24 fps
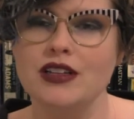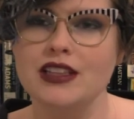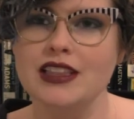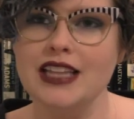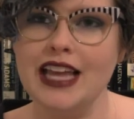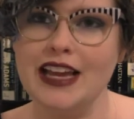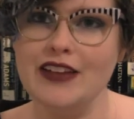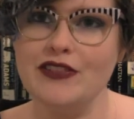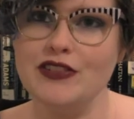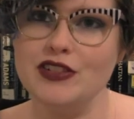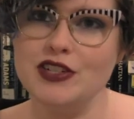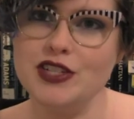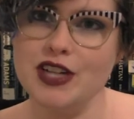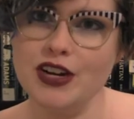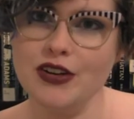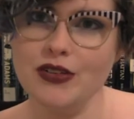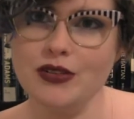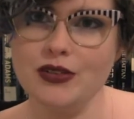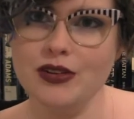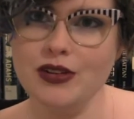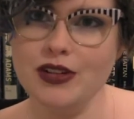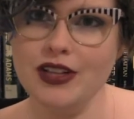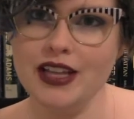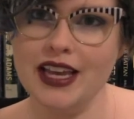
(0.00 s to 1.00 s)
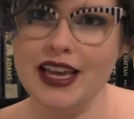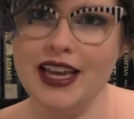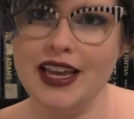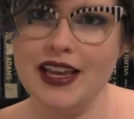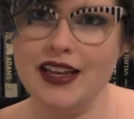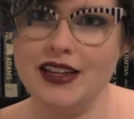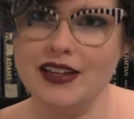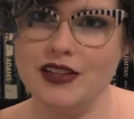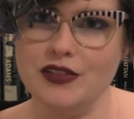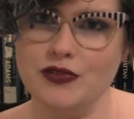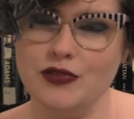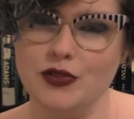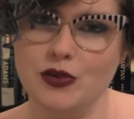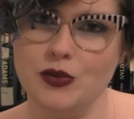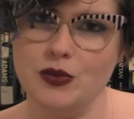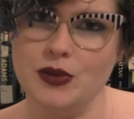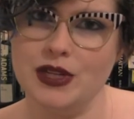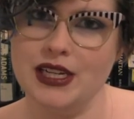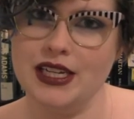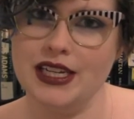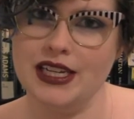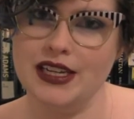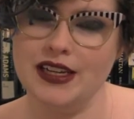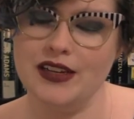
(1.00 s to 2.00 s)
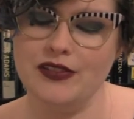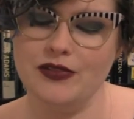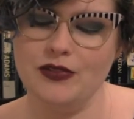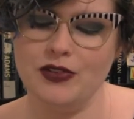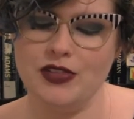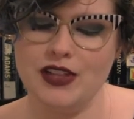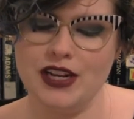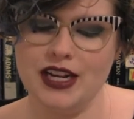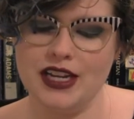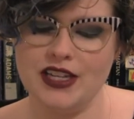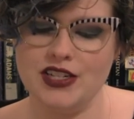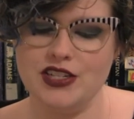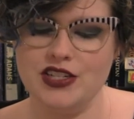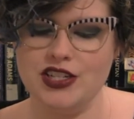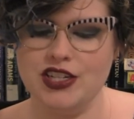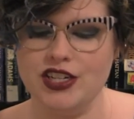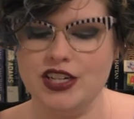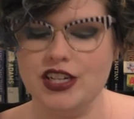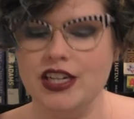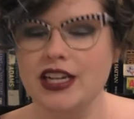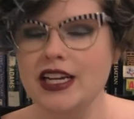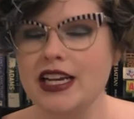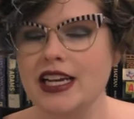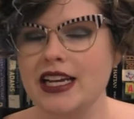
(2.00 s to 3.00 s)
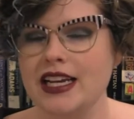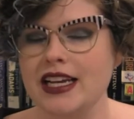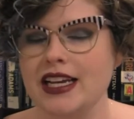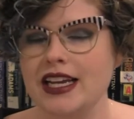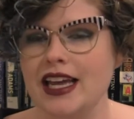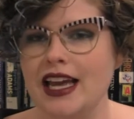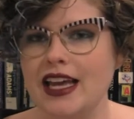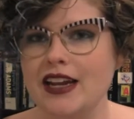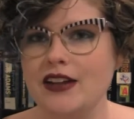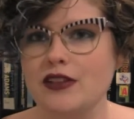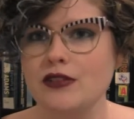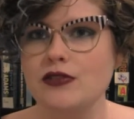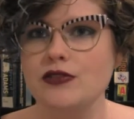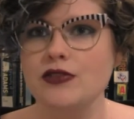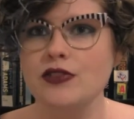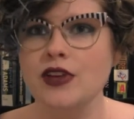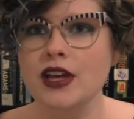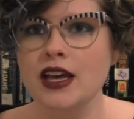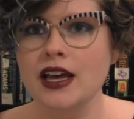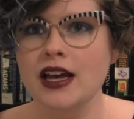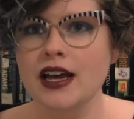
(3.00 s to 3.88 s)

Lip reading: life in general and for reading for the next year kind of